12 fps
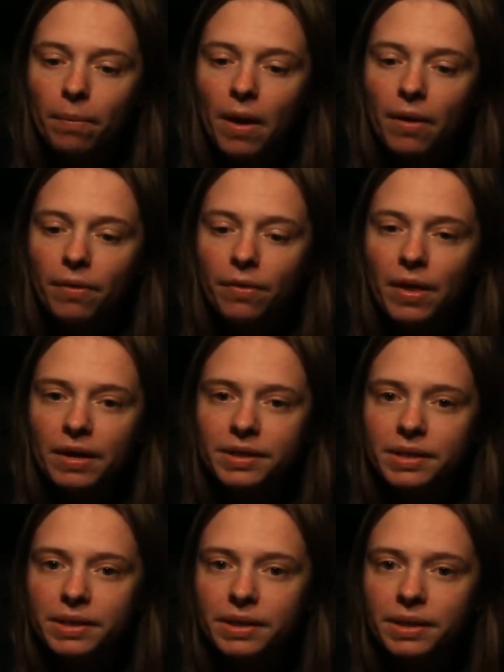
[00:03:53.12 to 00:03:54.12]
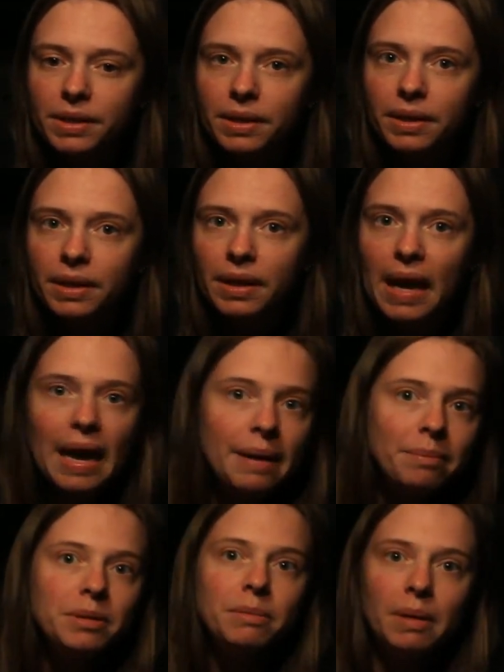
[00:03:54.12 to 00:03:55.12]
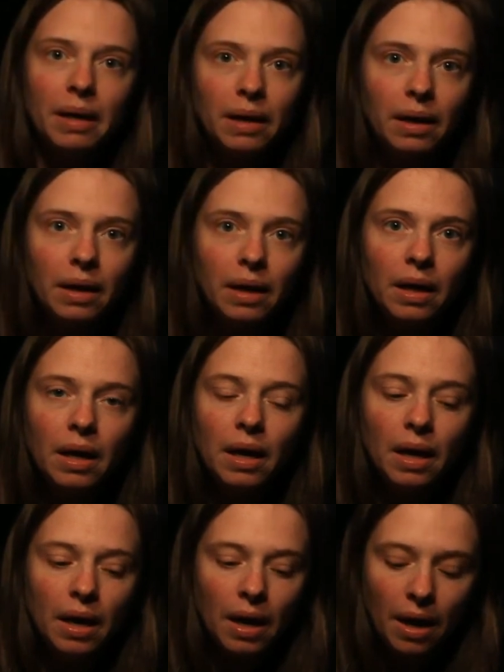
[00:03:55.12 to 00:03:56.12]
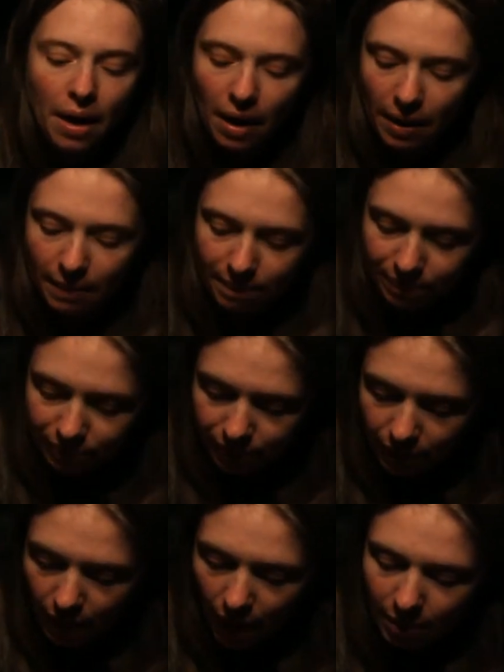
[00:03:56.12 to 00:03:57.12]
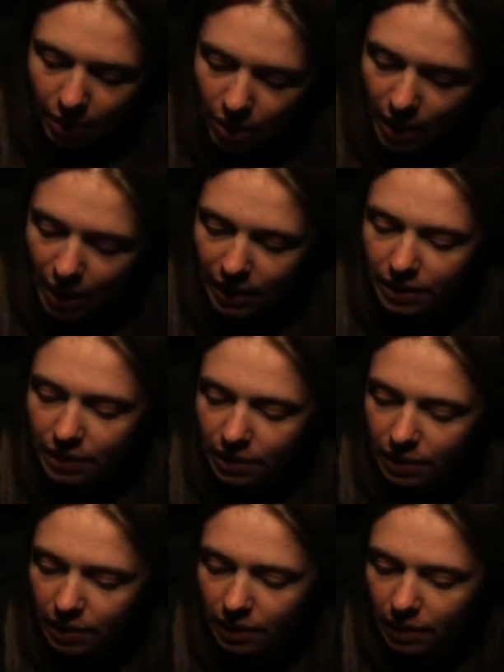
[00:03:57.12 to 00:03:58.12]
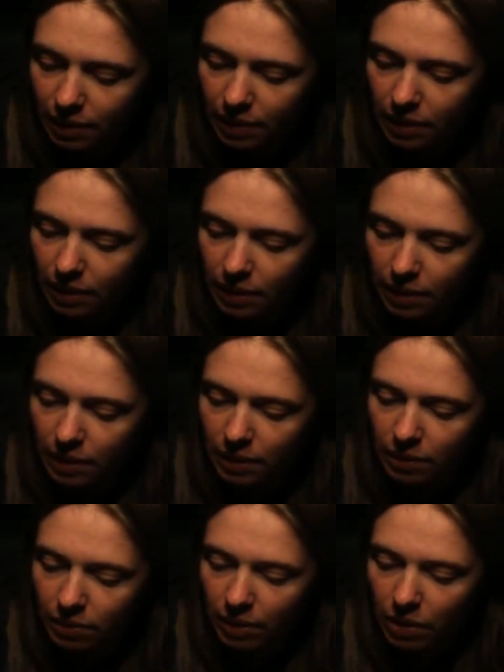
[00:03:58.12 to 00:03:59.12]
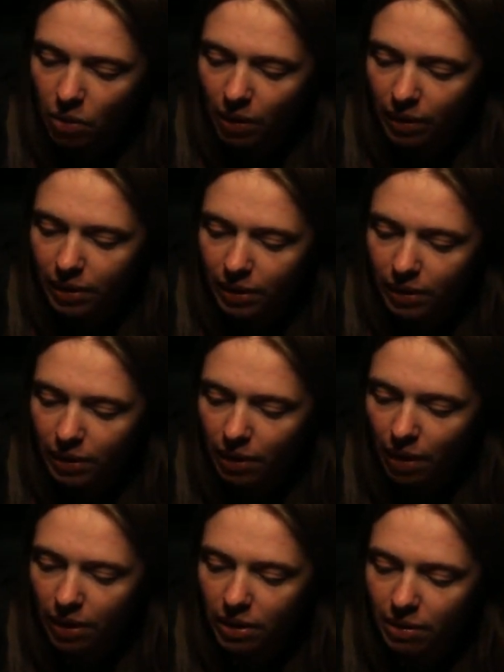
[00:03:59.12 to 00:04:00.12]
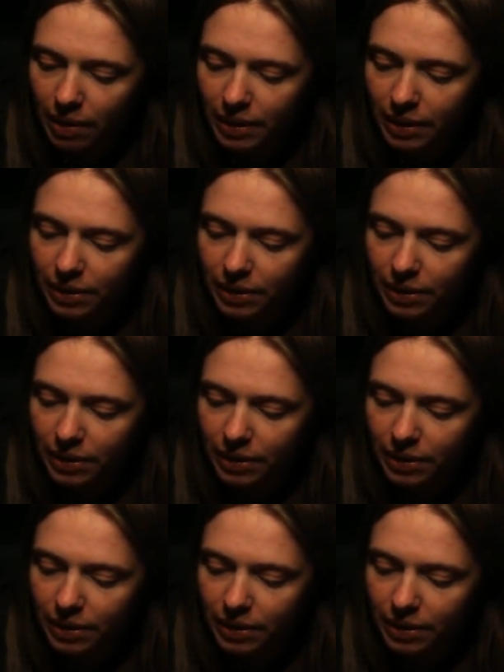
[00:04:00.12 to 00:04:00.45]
This came to me. I'm going to go ahead and record audio on here